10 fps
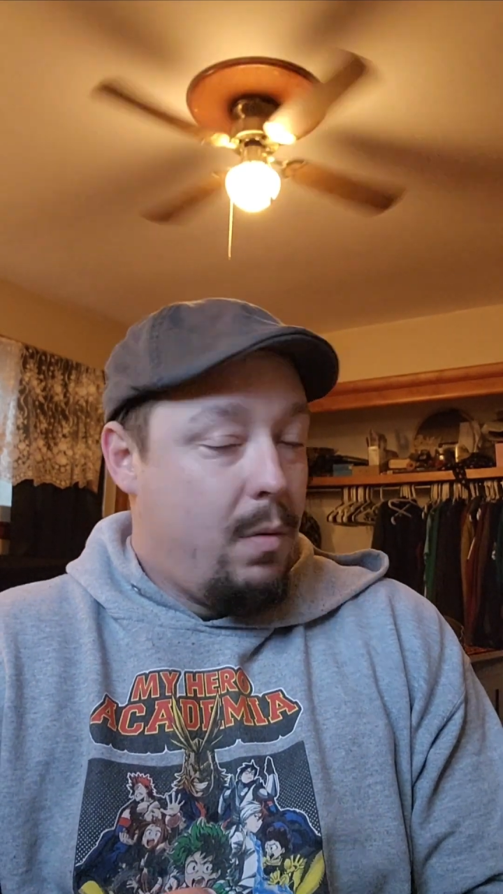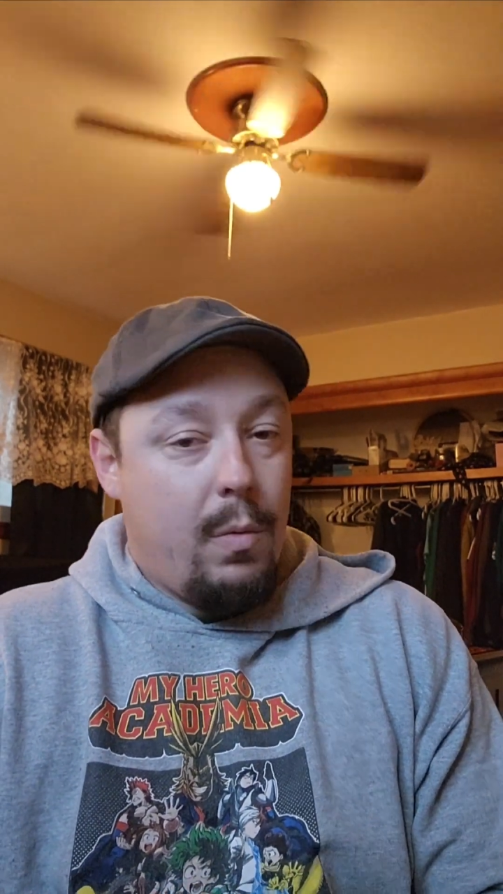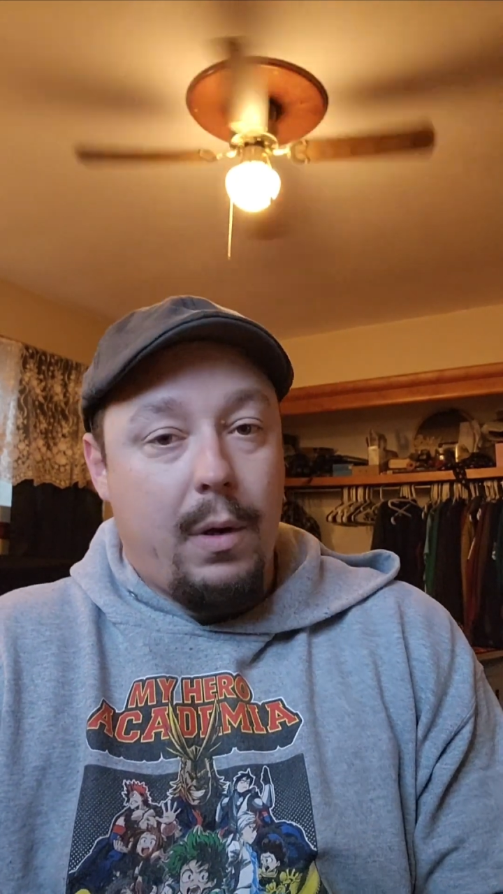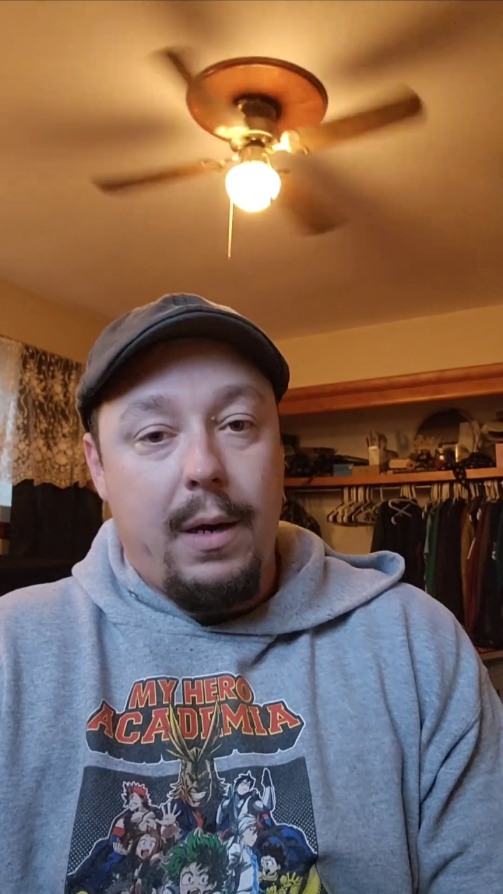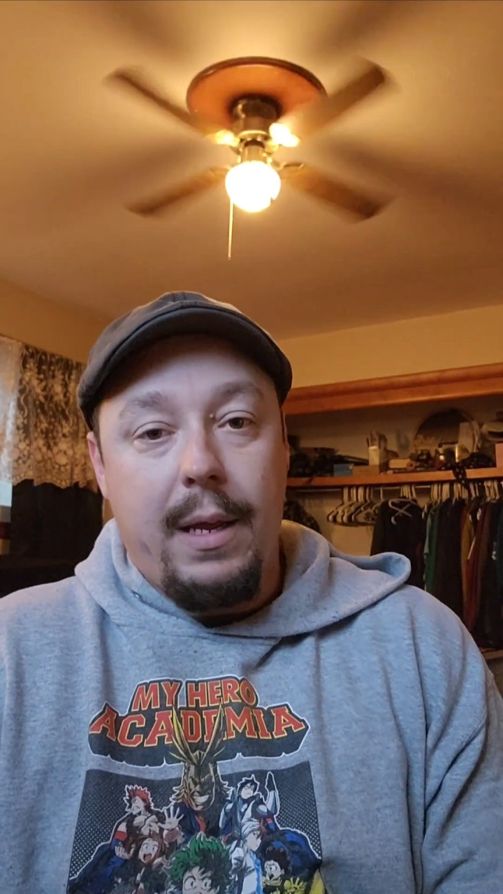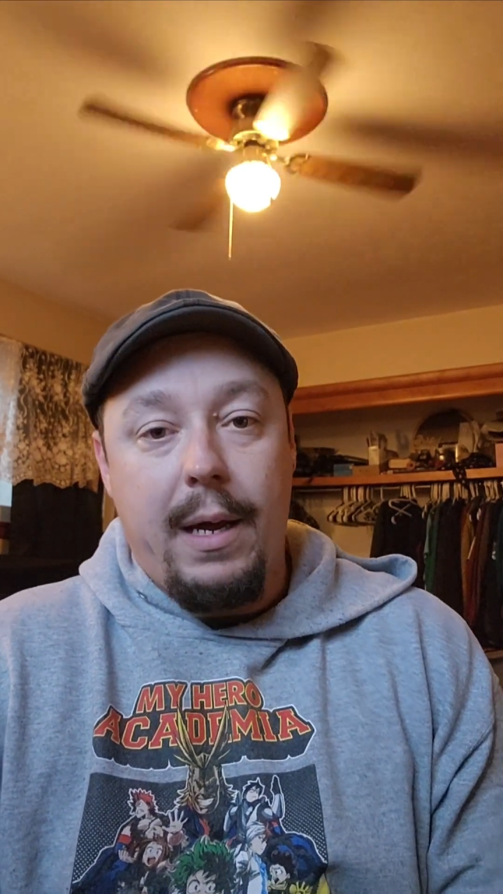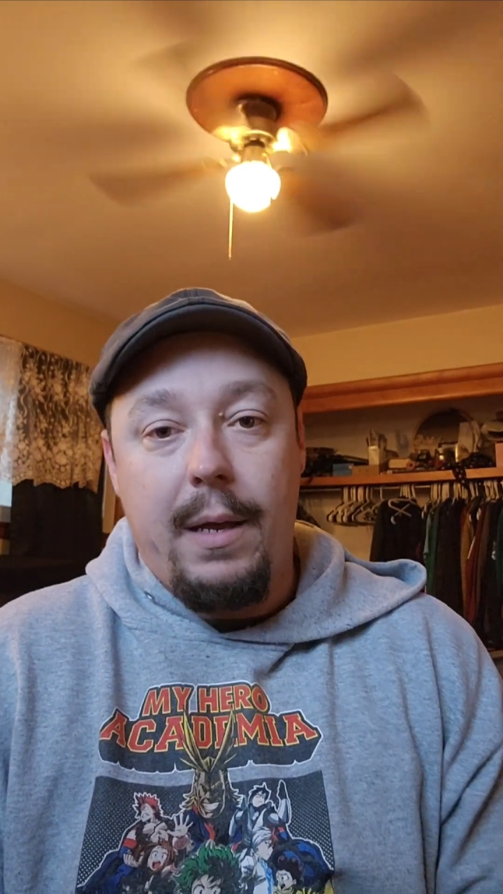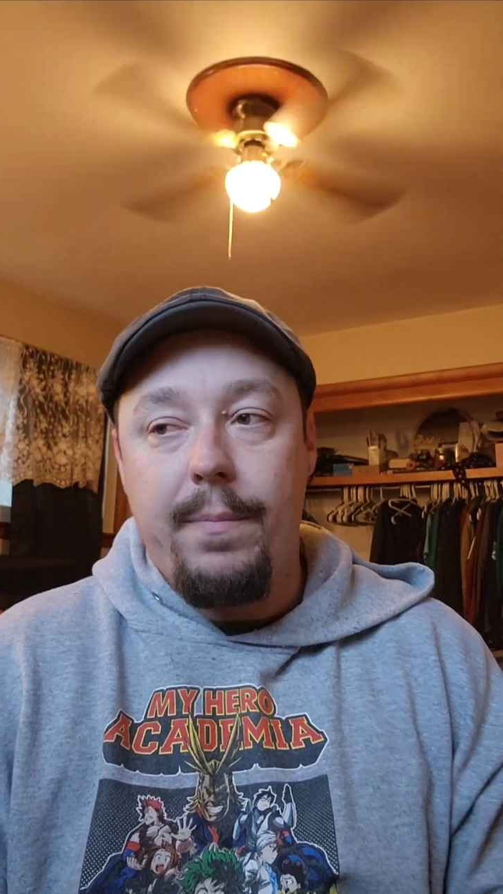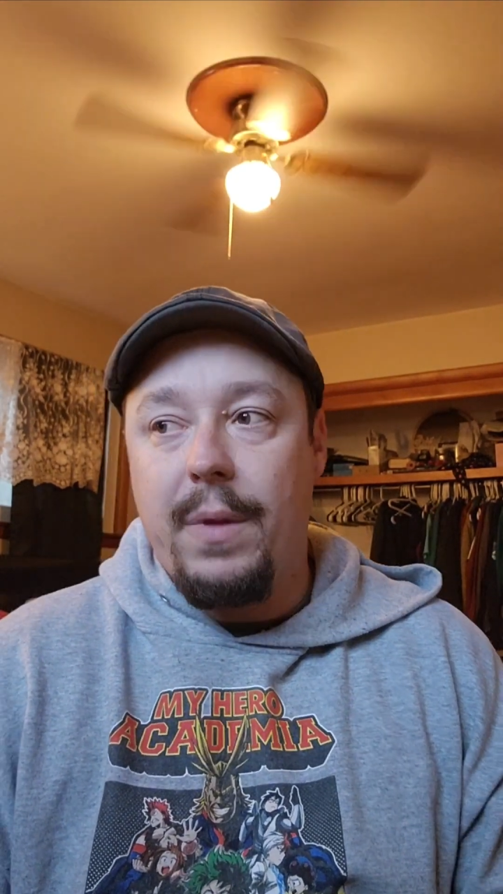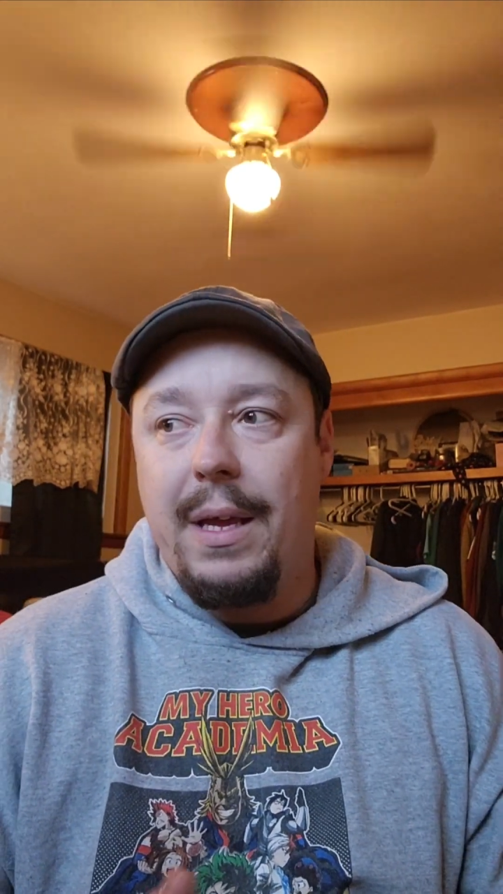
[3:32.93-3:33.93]
where I
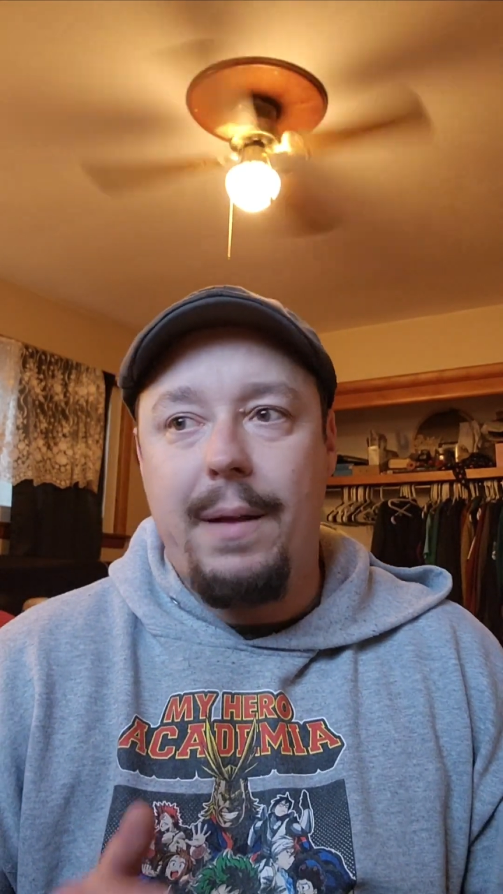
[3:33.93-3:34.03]
got